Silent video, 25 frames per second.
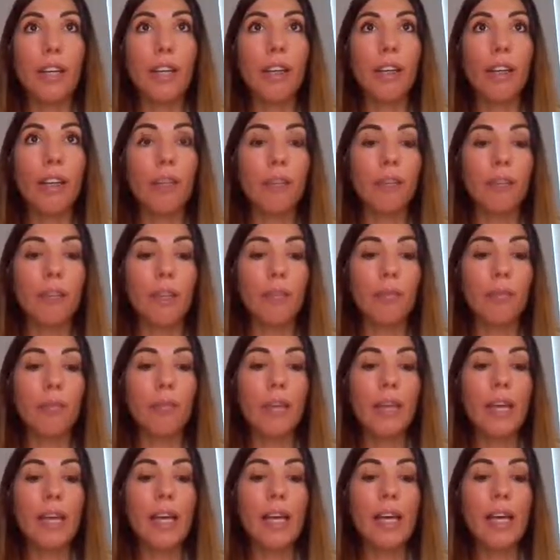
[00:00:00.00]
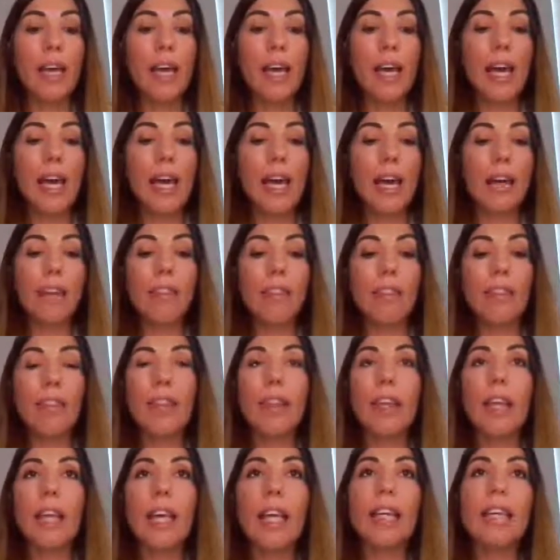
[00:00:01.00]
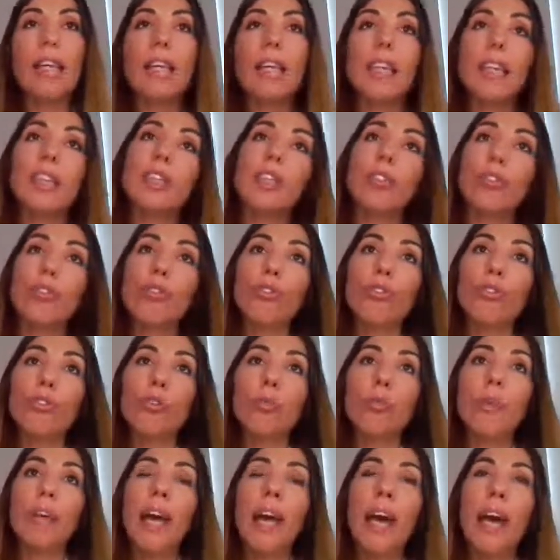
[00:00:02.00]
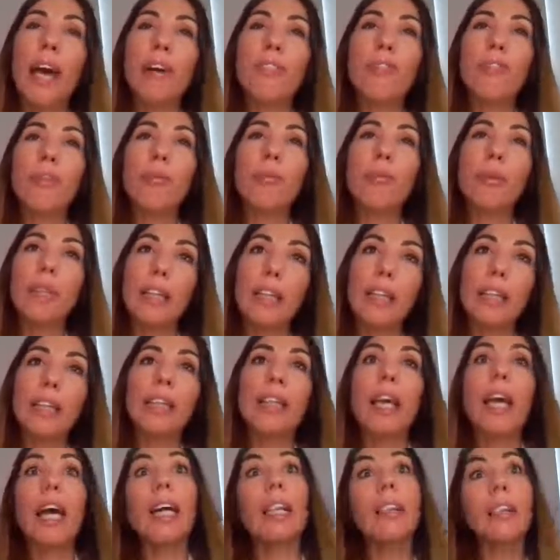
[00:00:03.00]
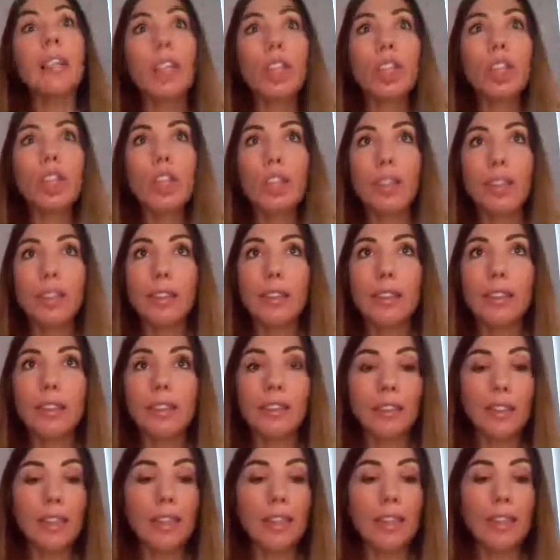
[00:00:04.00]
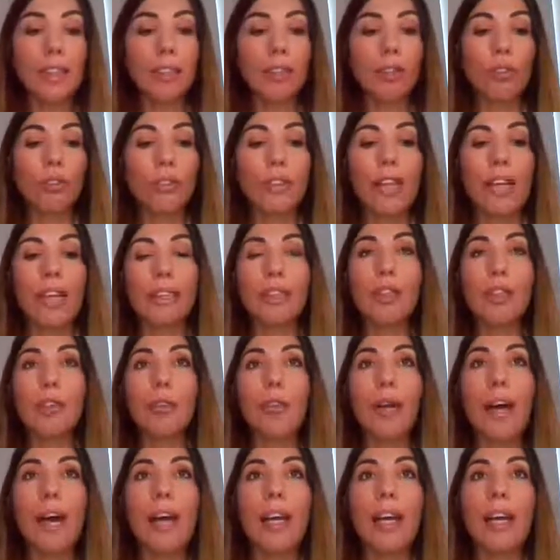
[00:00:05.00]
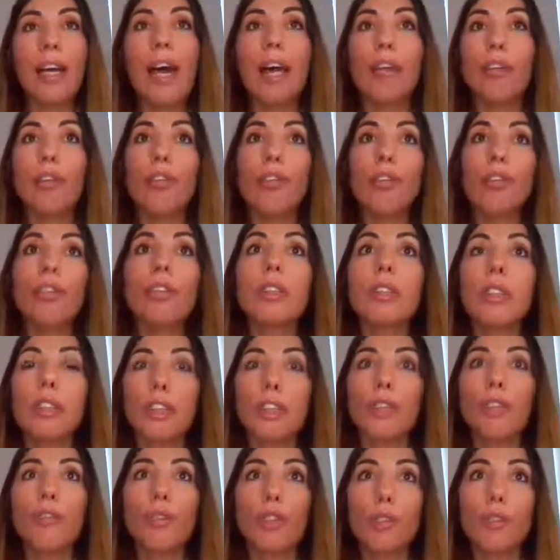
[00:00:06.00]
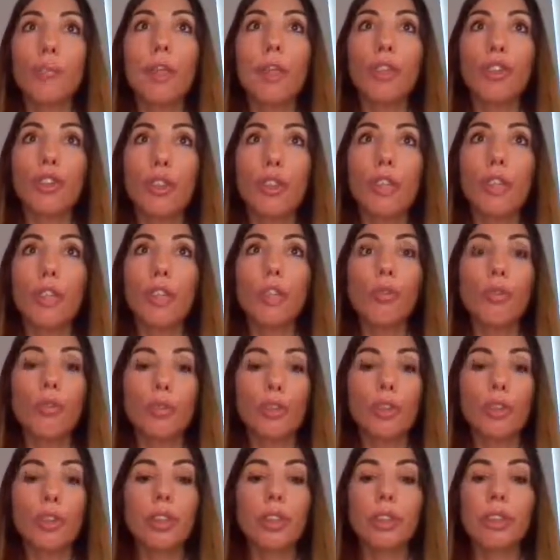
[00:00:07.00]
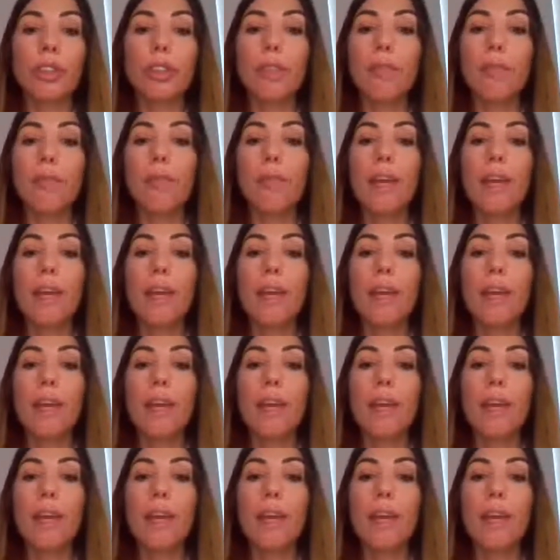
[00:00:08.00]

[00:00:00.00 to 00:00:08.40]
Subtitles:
I love them. And in this tool, we have the blade and the shade. So that's why I use this for my training courses.